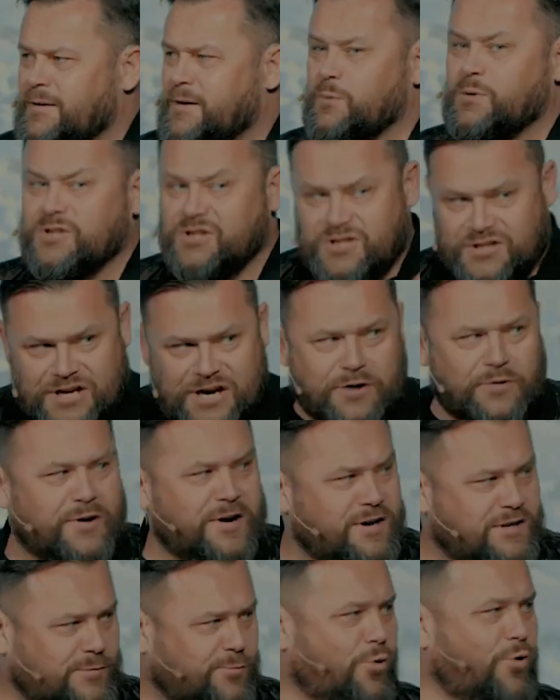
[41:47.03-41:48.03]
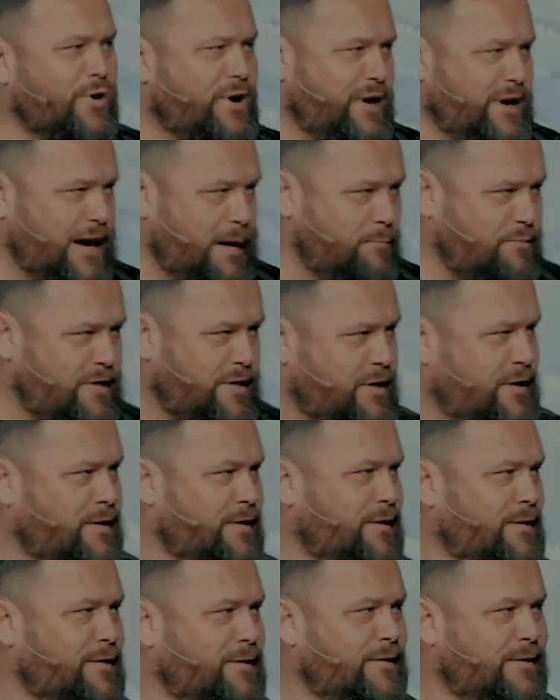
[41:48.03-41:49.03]
It was serious water depth.
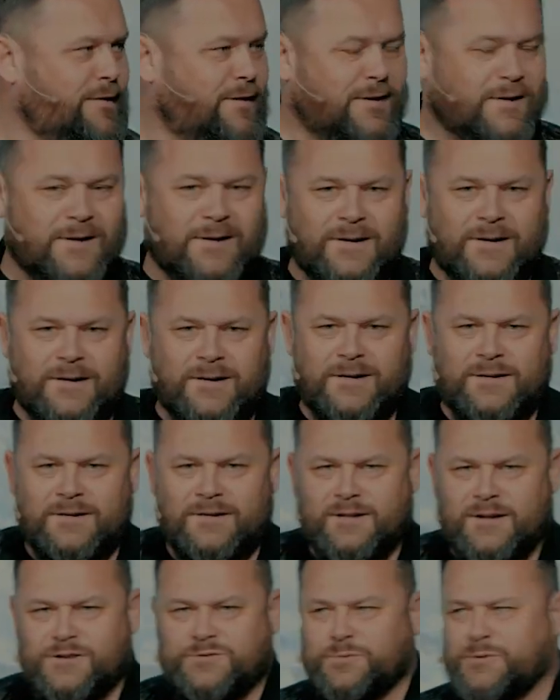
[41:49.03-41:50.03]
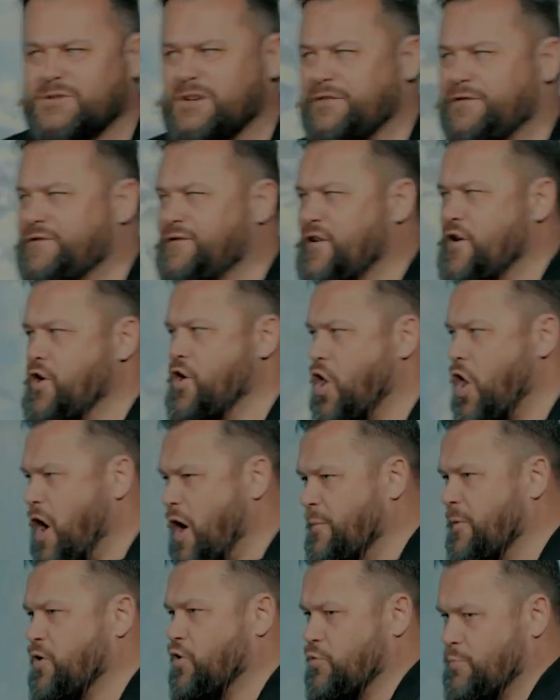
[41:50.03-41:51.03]
This was a
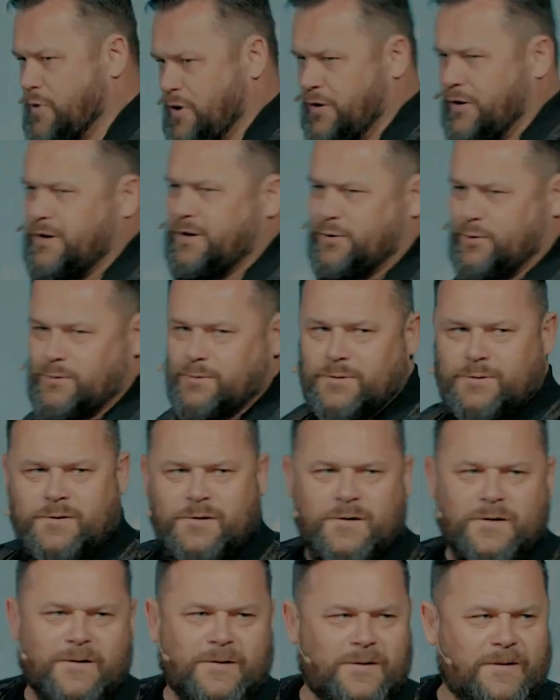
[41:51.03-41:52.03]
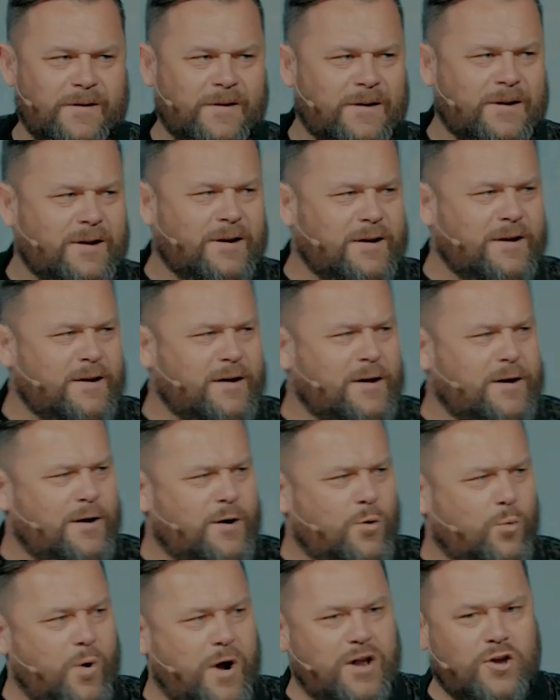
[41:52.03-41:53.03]
phenomenal miracle.
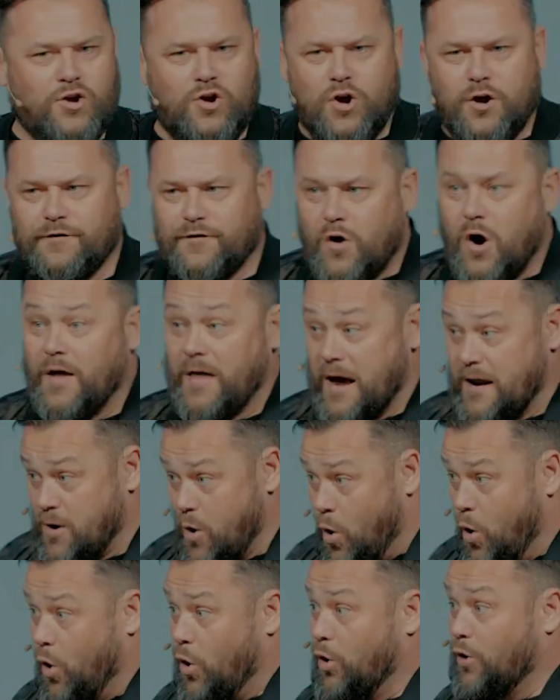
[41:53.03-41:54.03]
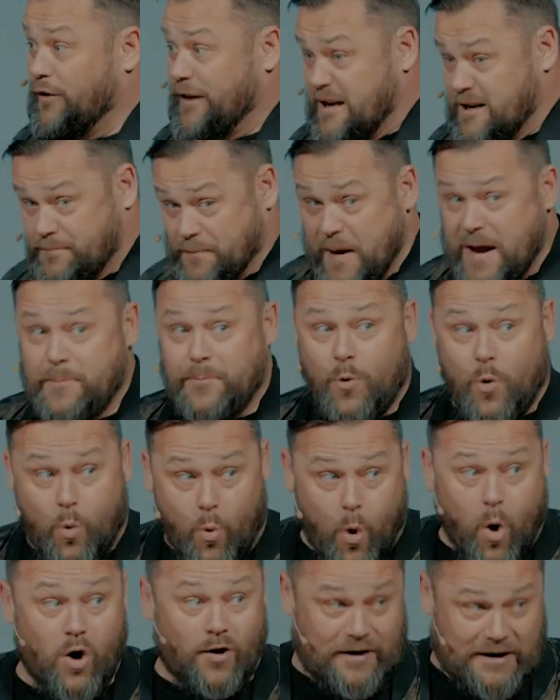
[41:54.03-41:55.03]
When you've got, and all these
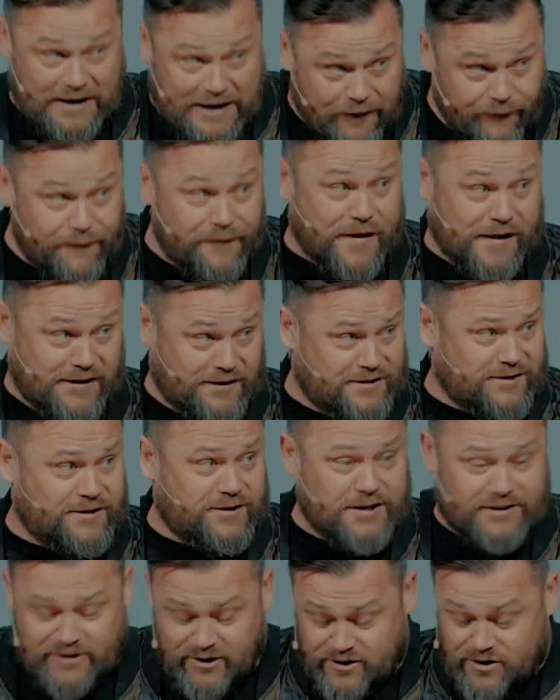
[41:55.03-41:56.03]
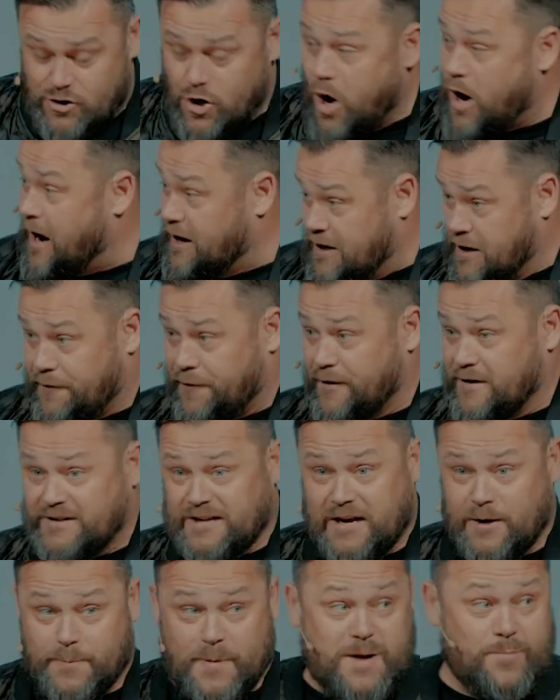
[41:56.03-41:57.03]
people lived this. This is not a different
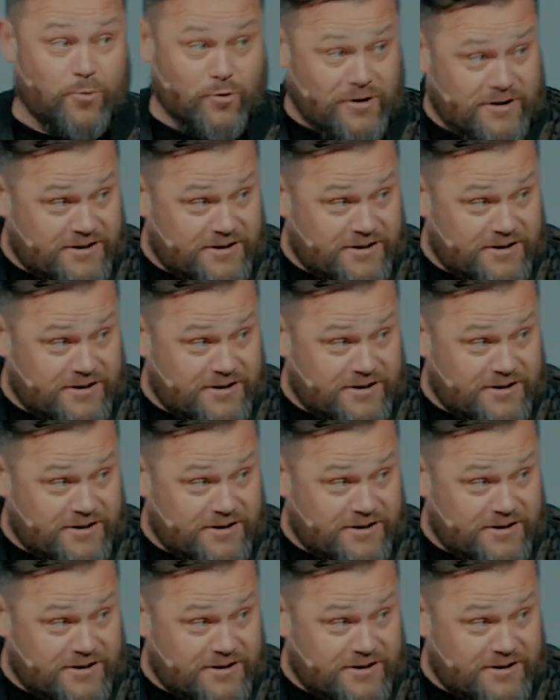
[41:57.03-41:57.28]
set of people.